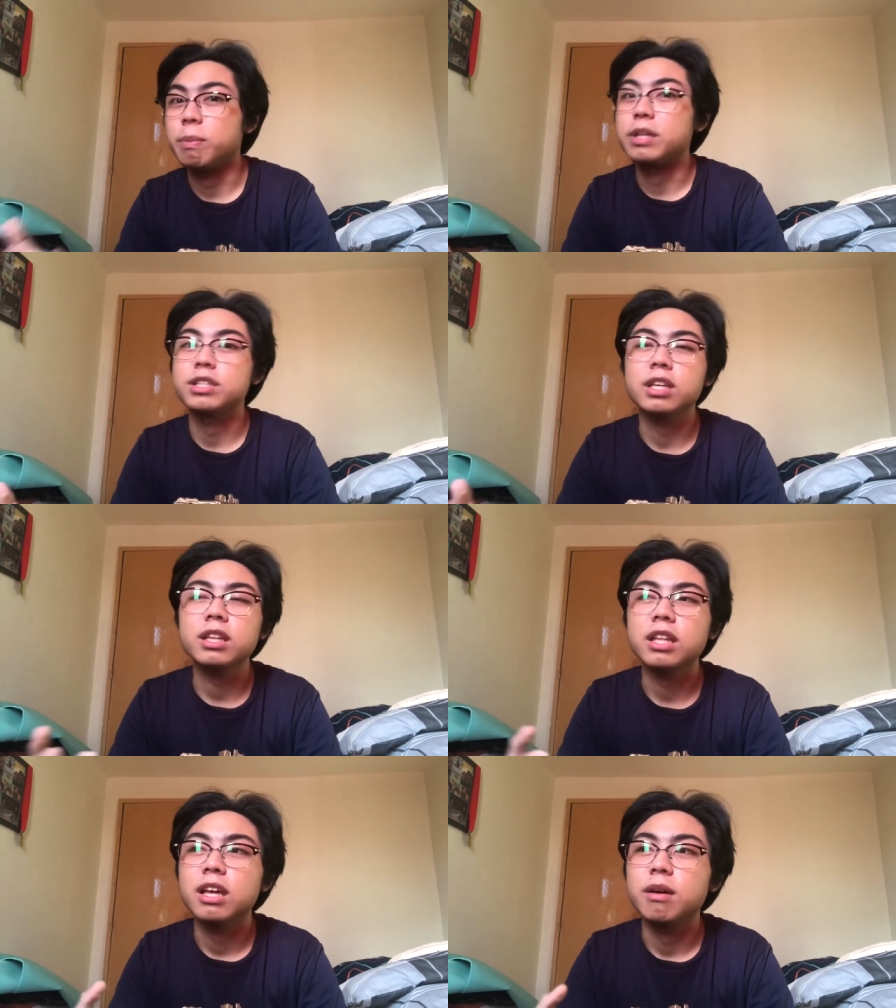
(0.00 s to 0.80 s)
patient
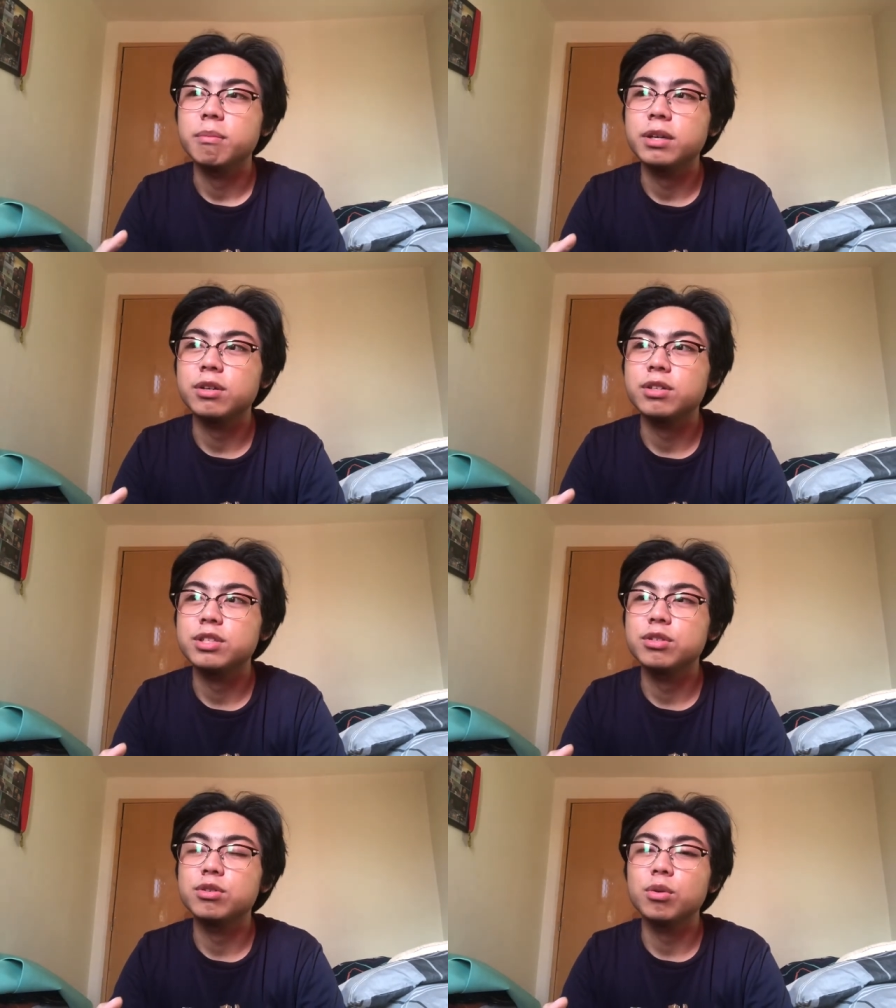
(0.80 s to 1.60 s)
because
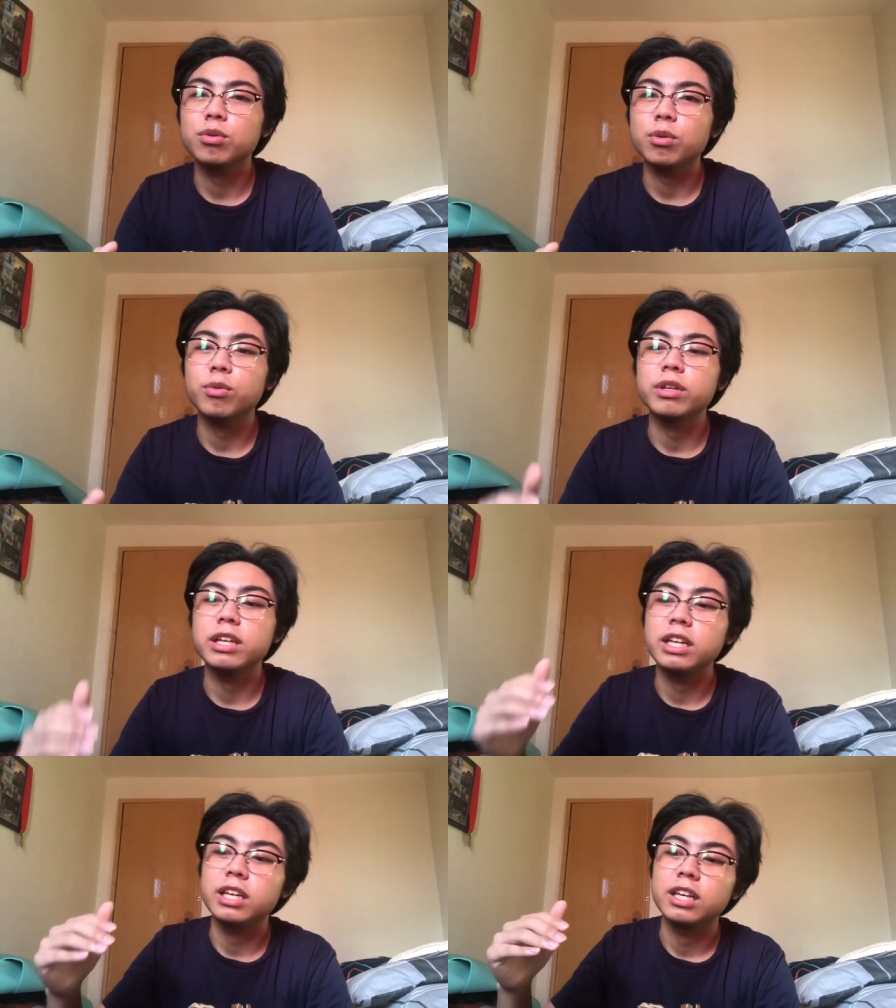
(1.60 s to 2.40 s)
you don't only